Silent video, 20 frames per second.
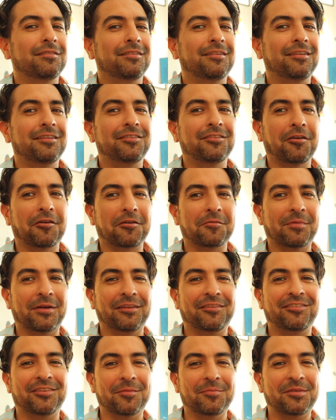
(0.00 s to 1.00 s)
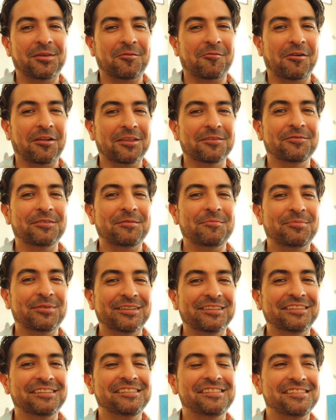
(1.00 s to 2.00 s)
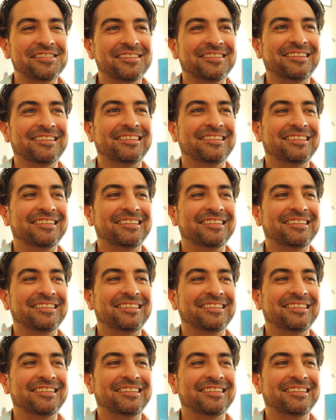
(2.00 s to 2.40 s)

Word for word: Let's talk about something relevant, oh, please. wait, wait,